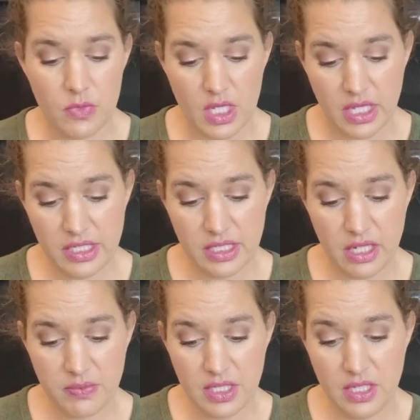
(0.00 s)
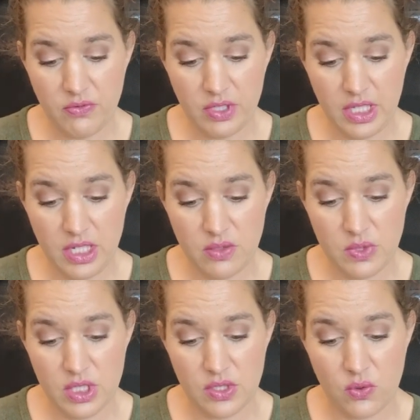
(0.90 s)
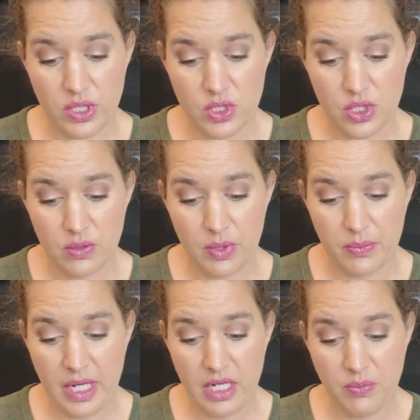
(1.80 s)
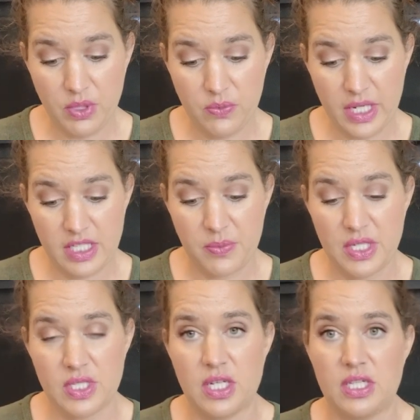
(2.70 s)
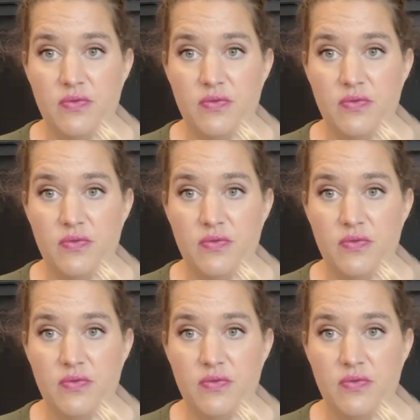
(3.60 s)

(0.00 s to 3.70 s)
Escape to Neverland, which is orange sherbet, pineapple, raspberry sauce, and